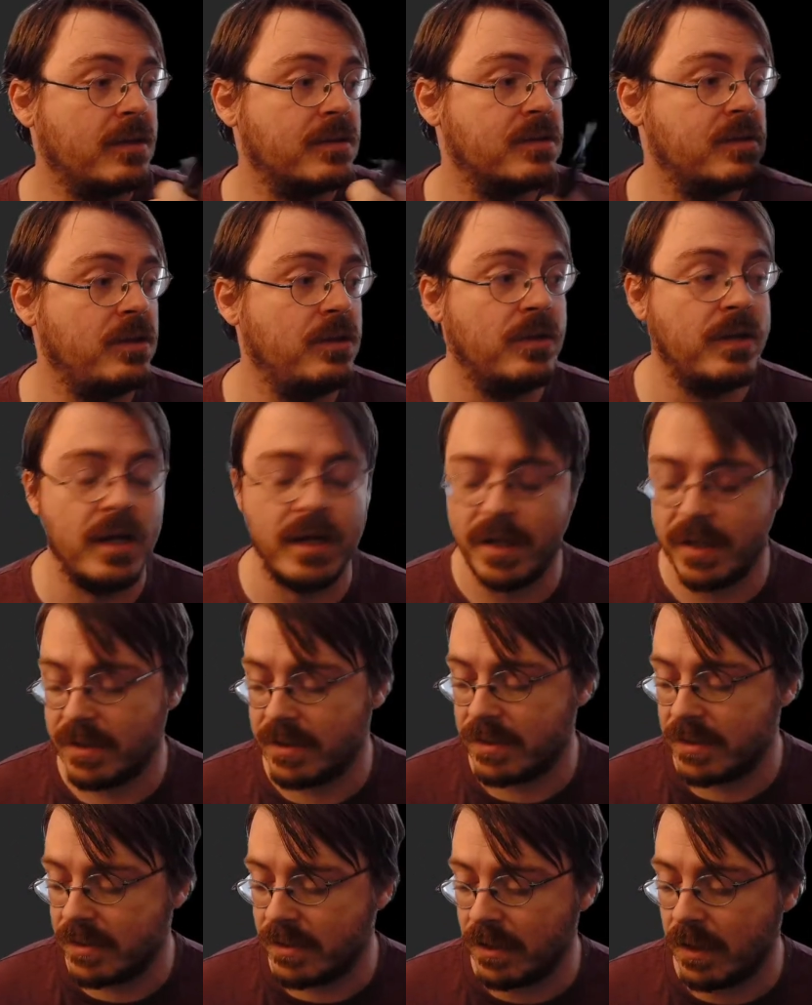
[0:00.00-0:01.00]
I'll see you
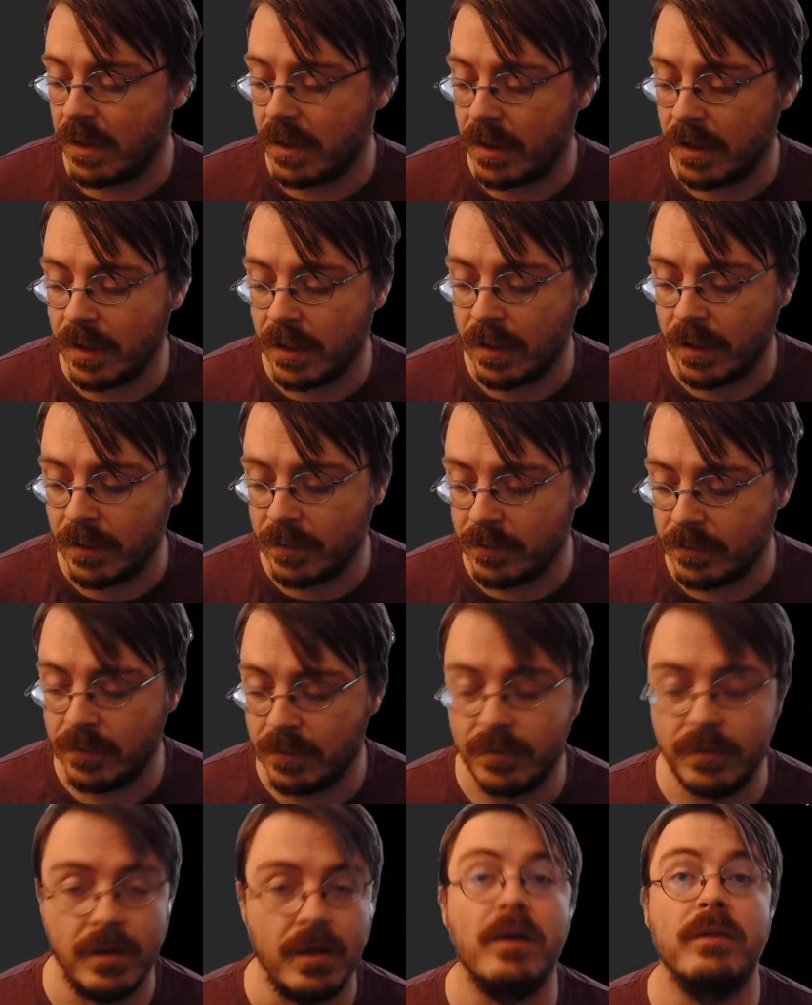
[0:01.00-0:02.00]
guys in
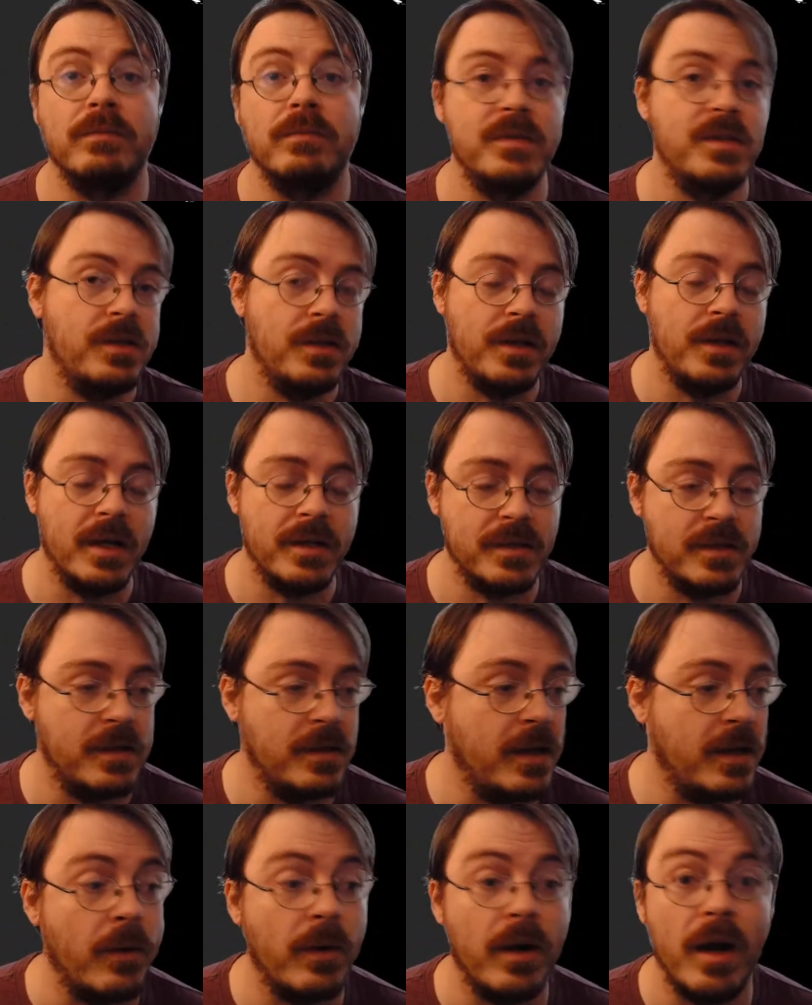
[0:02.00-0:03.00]

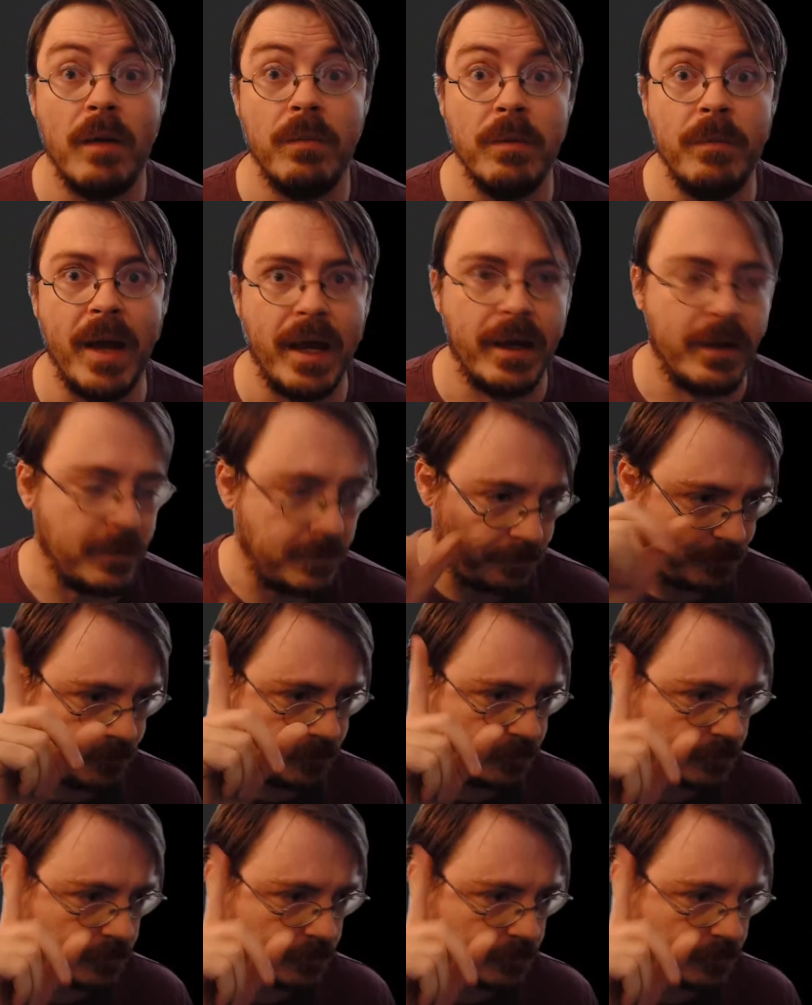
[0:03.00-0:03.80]
an hour. I'll be back.